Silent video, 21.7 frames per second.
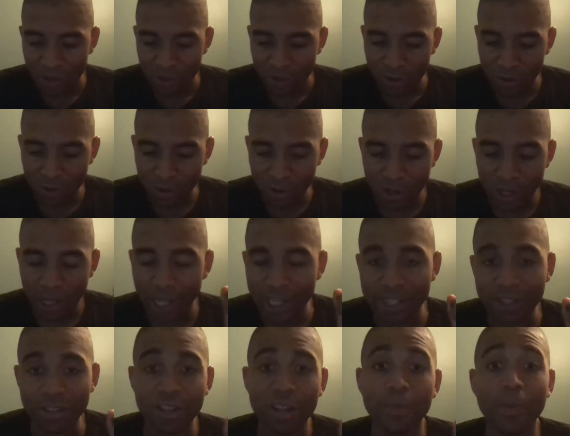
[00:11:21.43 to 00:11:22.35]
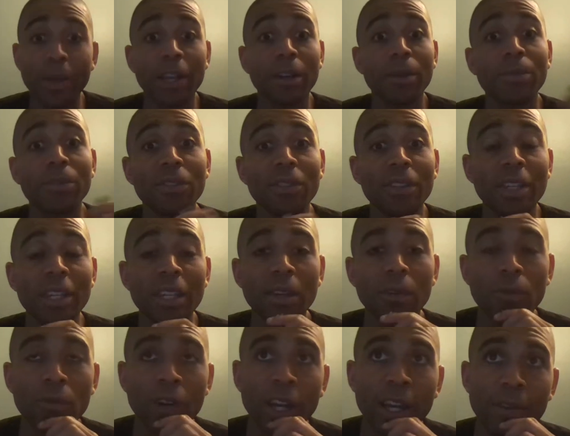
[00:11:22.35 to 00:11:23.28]
So I declared bankruptcy
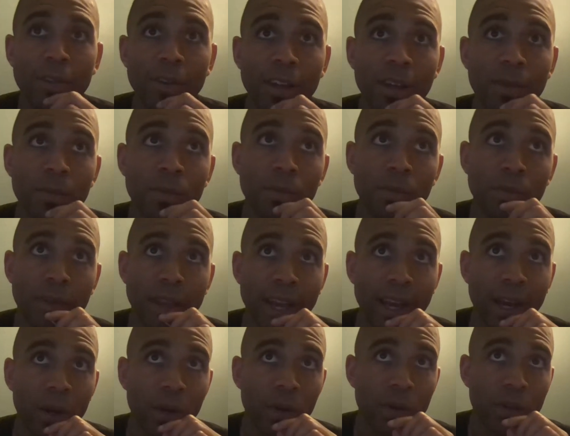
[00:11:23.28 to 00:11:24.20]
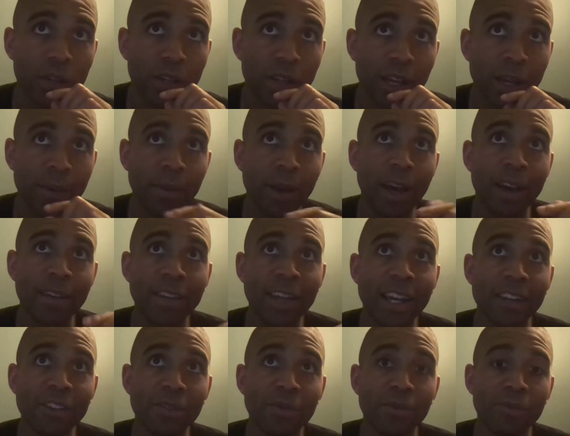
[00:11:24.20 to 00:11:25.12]
when I finally moved out. I was
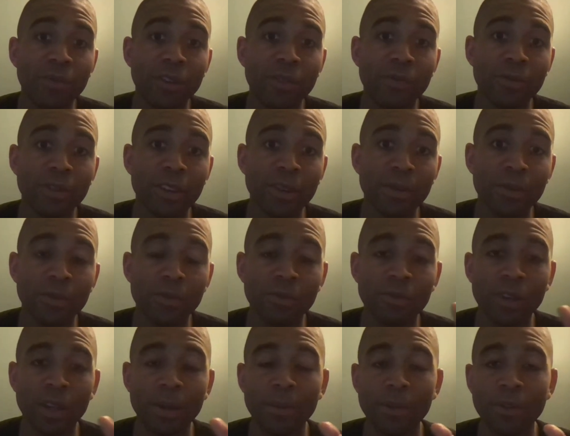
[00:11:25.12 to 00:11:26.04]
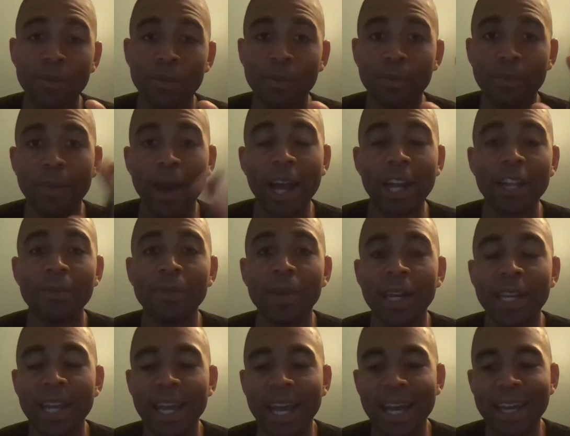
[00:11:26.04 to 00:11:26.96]
actually was able to move back to
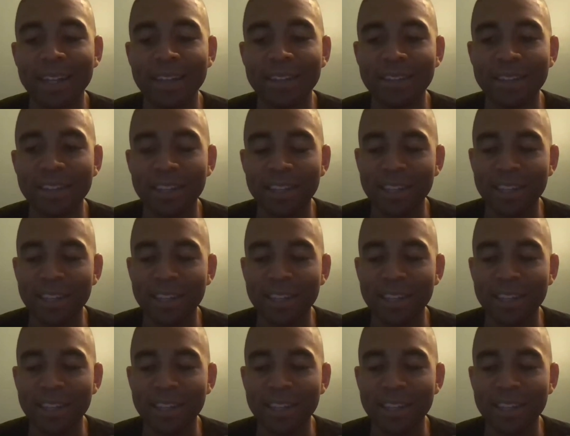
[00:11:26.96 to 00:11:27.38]
my dad's.